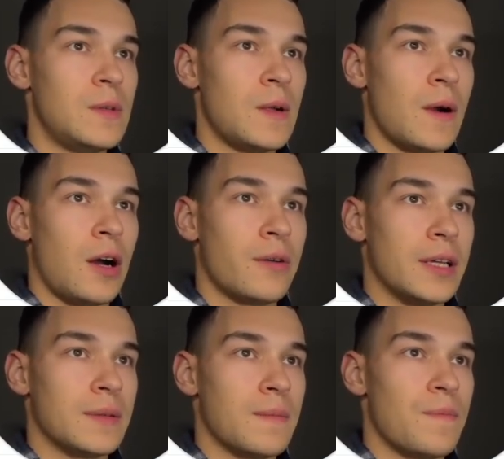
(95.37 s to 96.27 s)
all
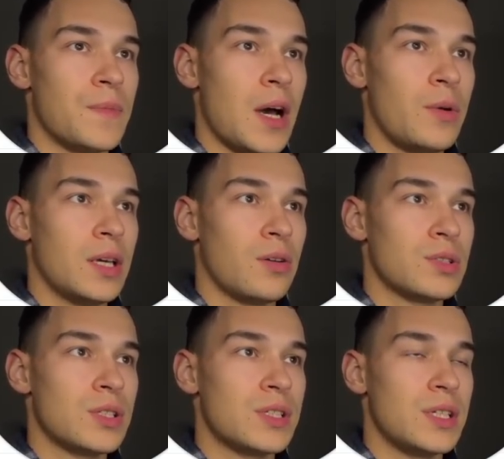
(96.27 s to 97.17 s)
right, now we can
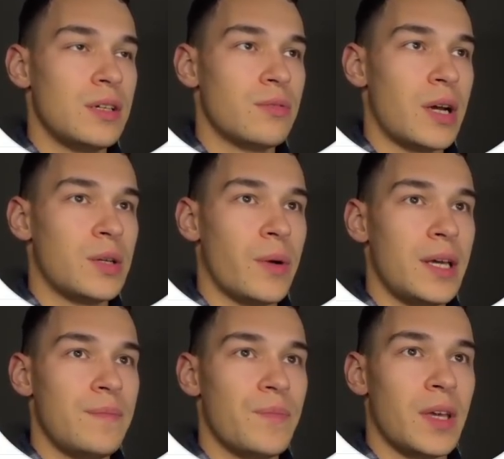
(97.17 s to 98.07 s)
also see right
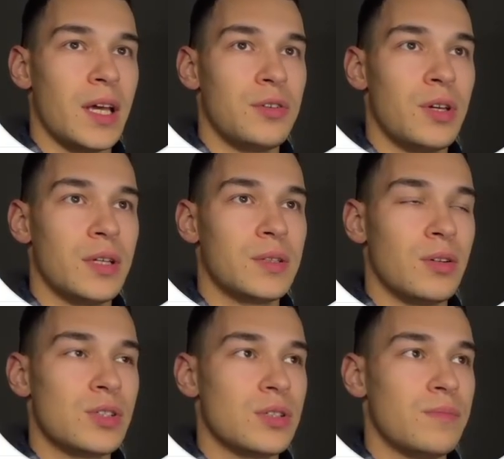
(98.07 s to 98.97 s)
away. Again, you can
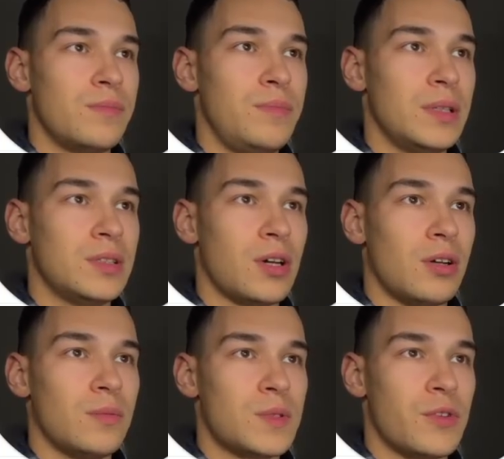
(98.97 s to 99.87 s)
also build
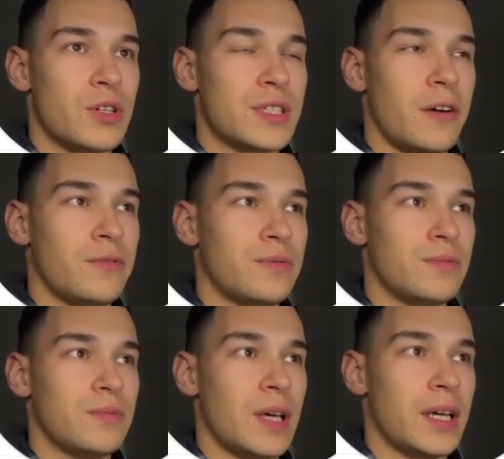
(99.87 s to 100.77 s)
columns for yourself,
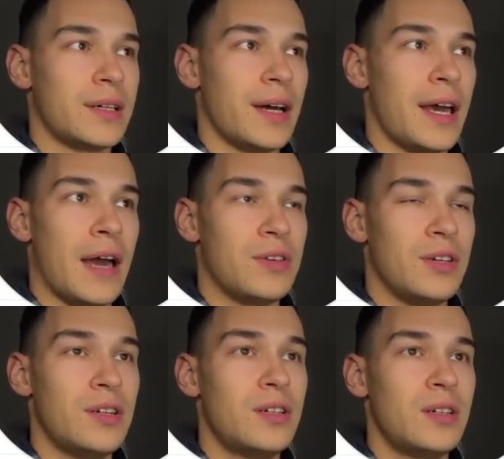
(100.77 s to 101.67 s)
like I have
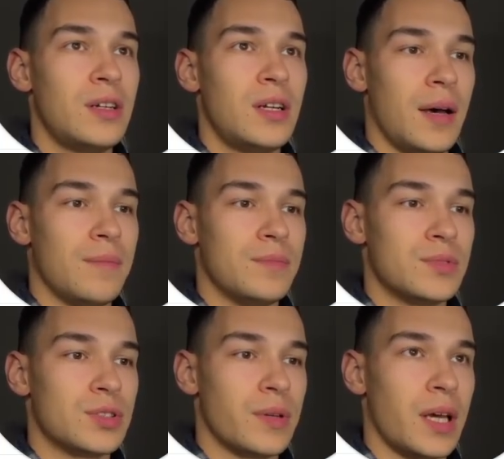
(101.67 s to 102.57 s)
here.
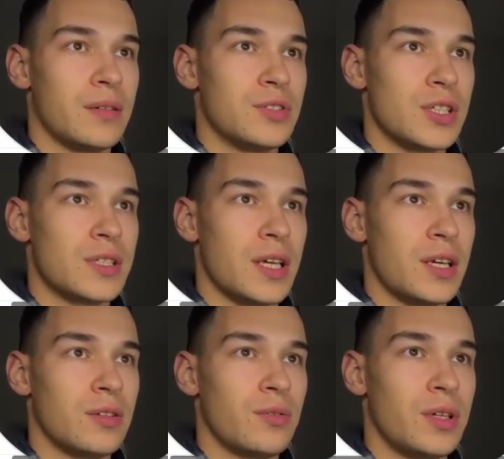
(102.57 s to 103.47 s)
So let's take
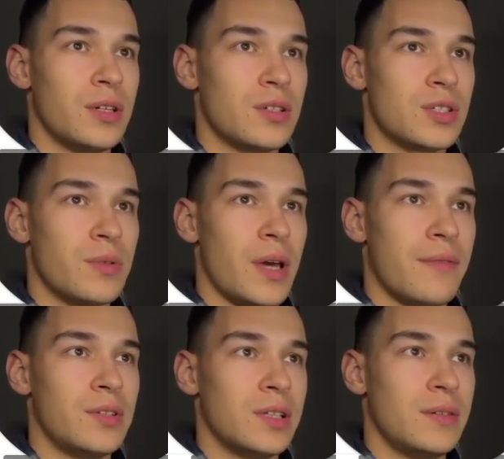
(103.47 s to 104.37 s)
a look here. So you
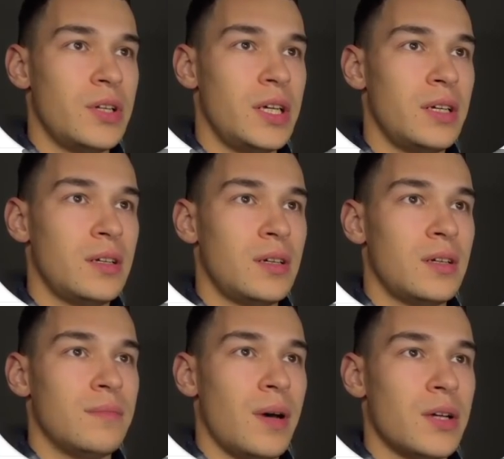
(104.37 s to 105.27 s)
have delivery,
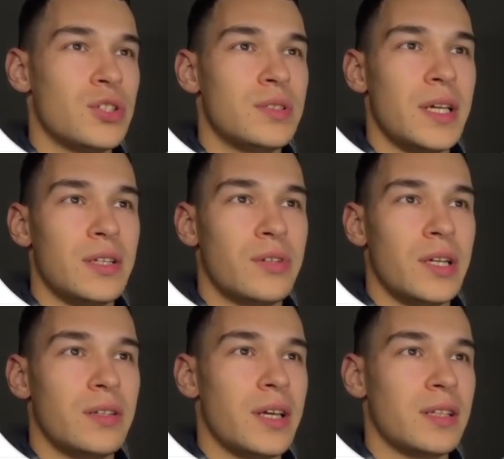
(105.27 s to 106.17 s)
budget, date
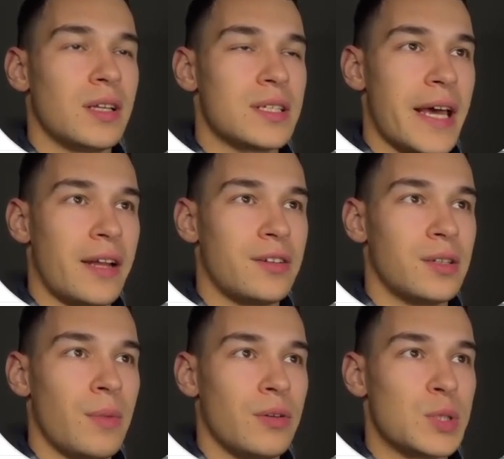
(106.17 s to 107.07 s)
created, date lost, edited,
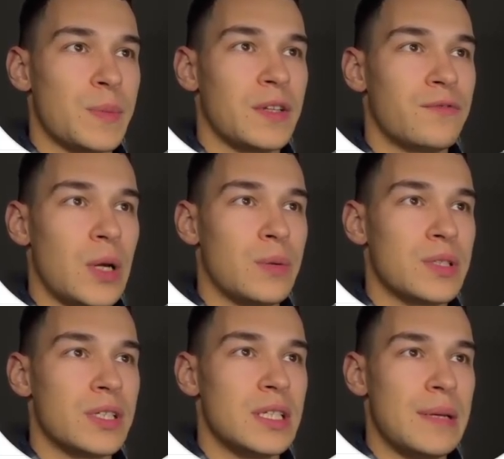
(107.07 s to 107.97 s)
amount spent,
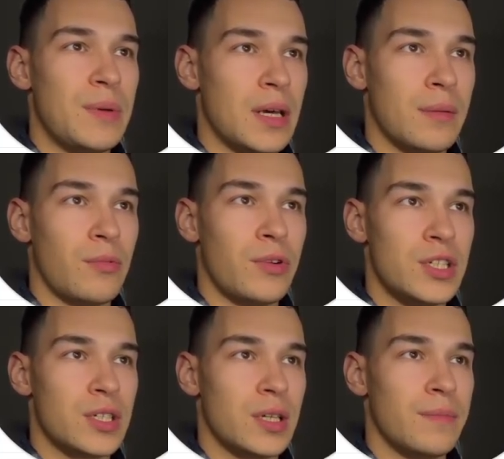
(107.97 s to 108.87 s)
frequency, CPM,
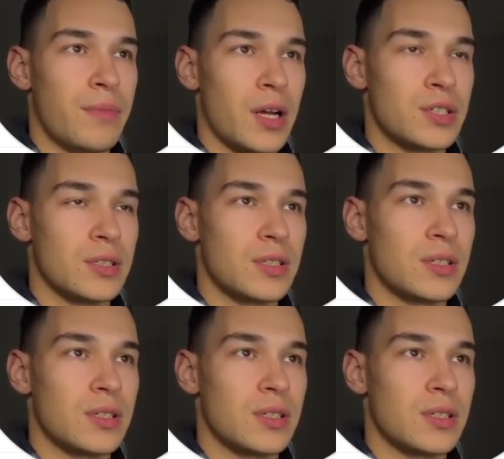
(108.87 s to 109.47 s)
reach, impressions,